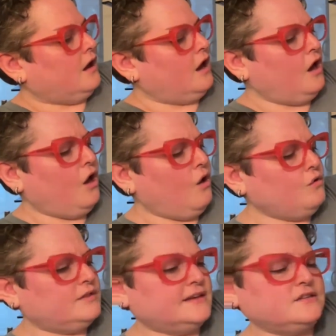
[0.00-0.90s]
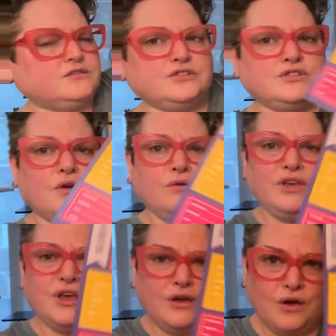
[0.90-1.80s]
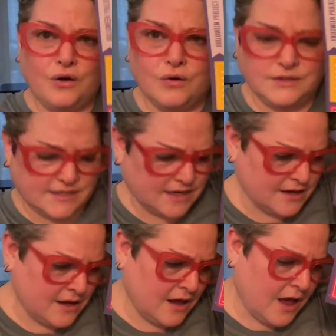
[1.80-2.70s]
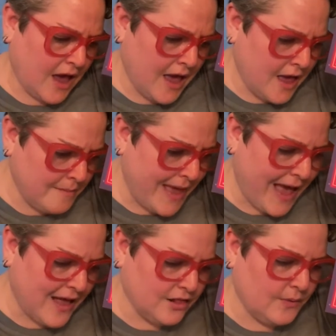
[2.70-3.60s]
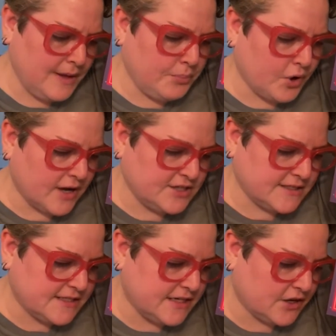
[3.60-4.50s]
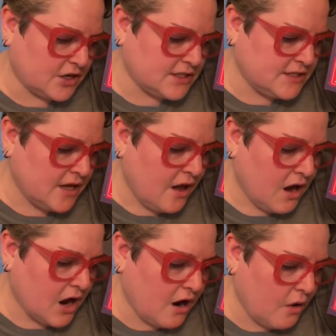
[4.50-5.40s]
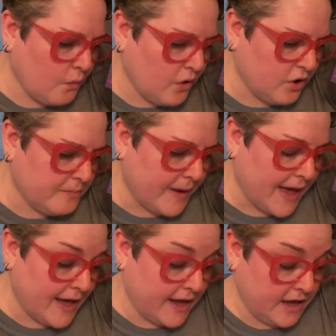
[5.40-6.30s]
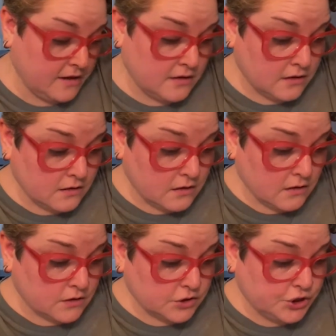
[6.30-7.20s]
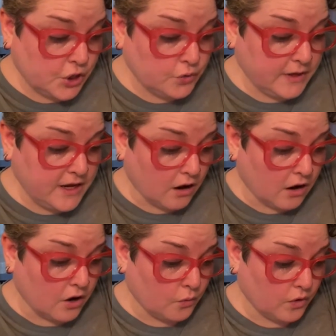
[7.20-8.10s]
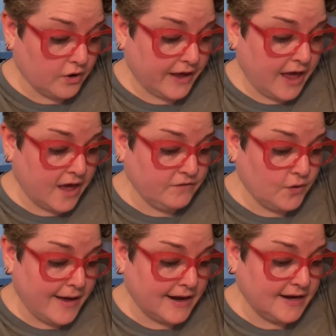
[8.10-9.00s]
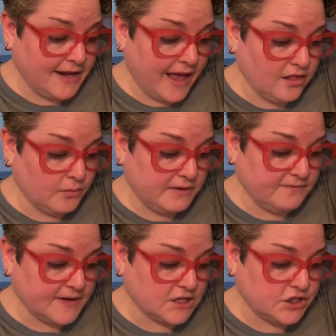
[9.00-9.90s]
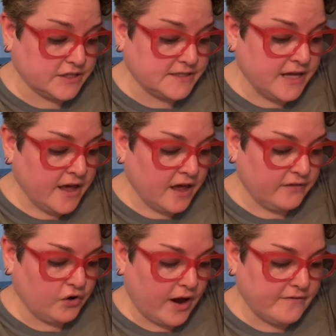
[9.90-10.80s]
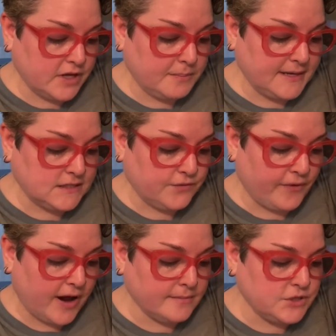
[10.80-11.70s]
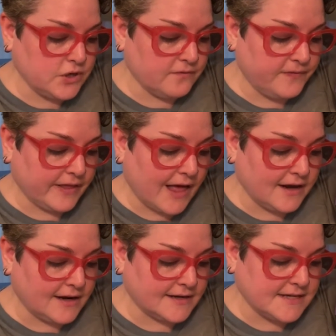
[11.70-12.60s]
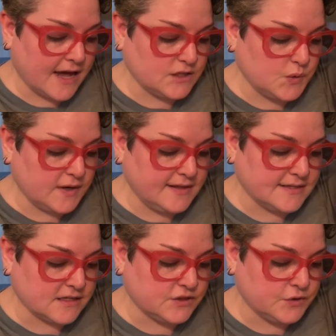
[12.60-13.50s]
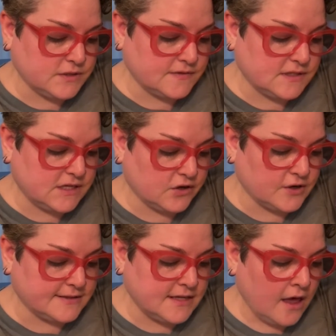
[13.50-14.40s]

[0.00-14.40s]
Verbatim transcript: Oh, these are so cute. Um, Halloween project stickers, artwork by Choney Artwork. Have you had any Halloween finishes? If you're having a piece framed, you can fill out and attach one of these exclusive stickers